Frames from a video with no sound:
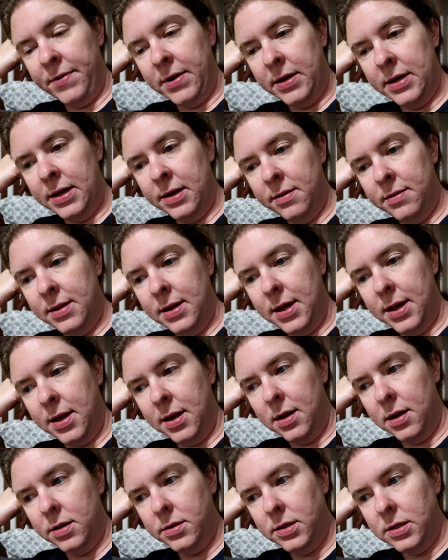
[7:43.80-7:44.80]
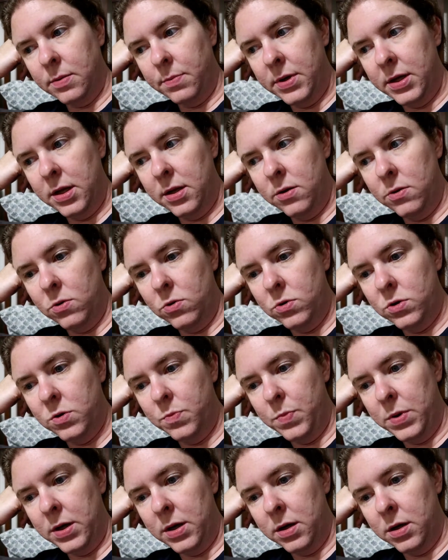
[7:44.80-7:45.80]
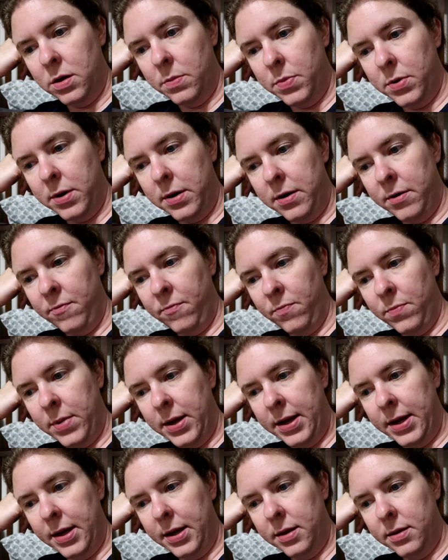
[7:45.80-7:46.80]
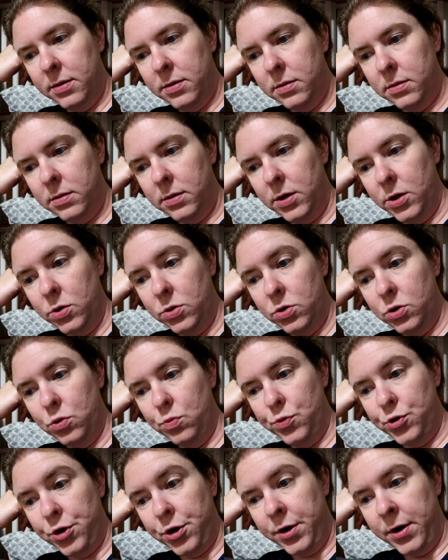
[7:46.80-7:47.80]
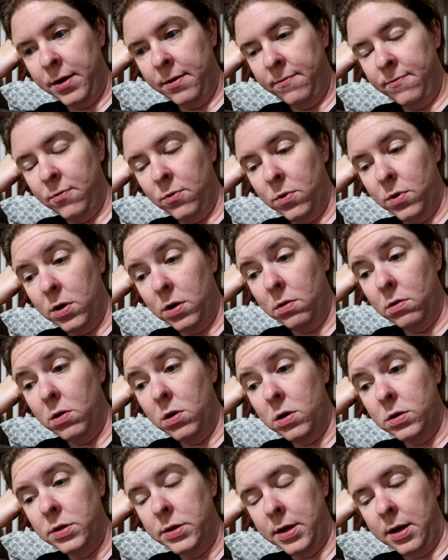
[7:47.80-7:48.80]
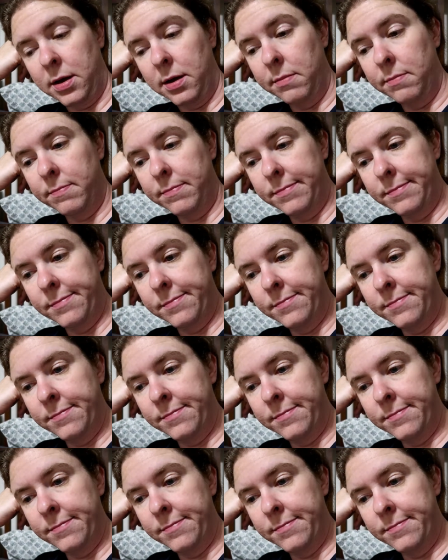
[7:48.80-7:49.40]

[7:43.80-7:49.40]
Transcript: I found out that somebody who's been a part of my YouTube journey for a long time